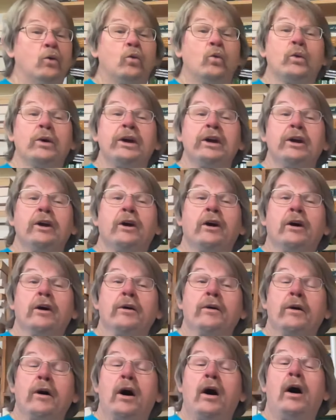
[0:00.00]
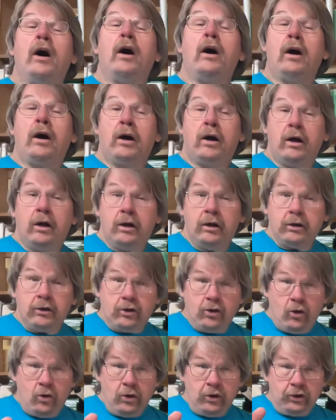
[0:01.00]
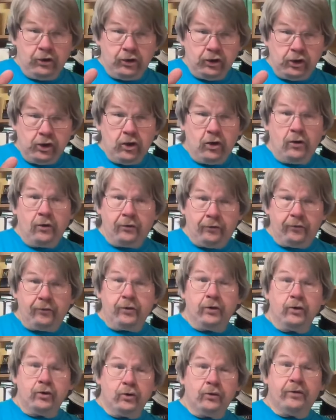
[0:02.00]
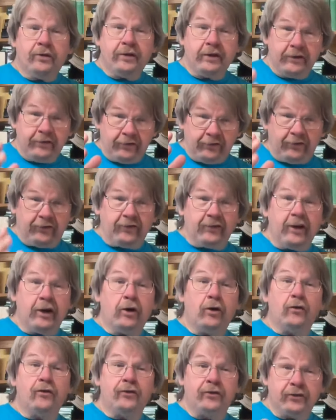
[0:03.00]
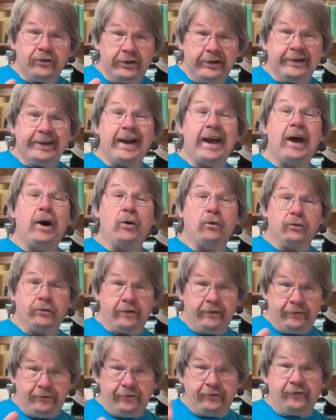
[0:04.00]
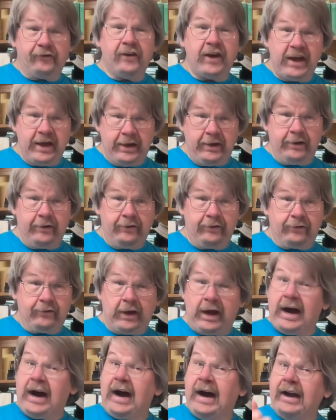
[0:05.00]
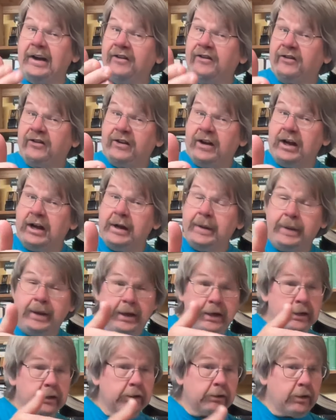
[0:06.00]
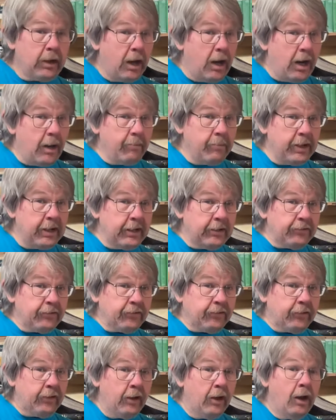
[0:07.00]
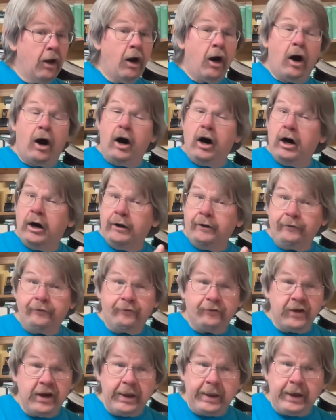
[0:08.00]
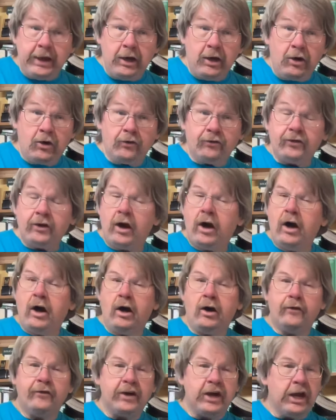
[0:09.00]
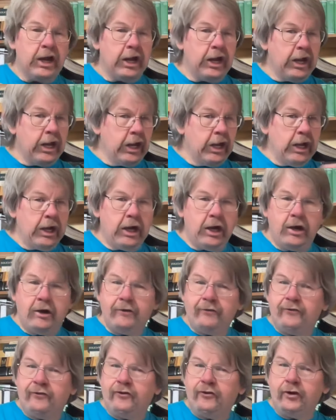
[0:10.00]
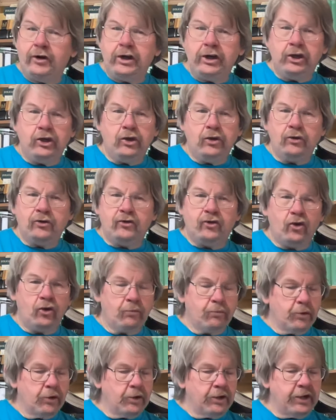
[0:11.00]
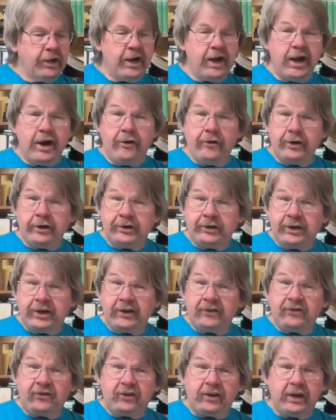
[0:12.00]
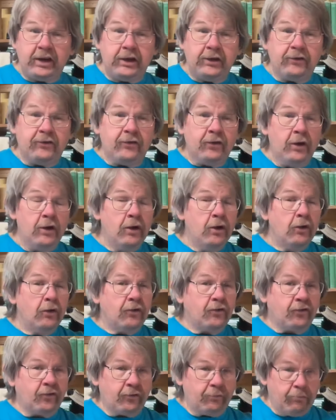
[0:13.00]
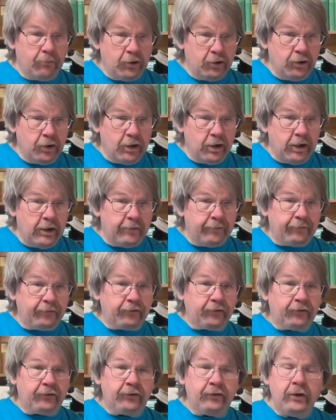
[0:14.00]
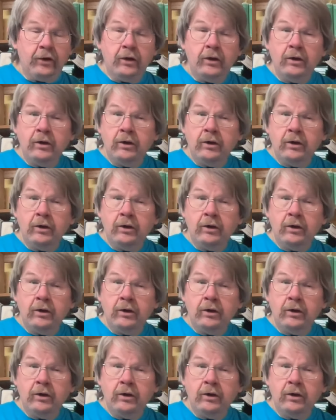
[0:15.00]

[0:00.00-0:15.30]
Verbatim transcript: We are all going to go through this self doubt phase. I see it in comments on videos of every YouTuber Naroditsky's, Smirnov's,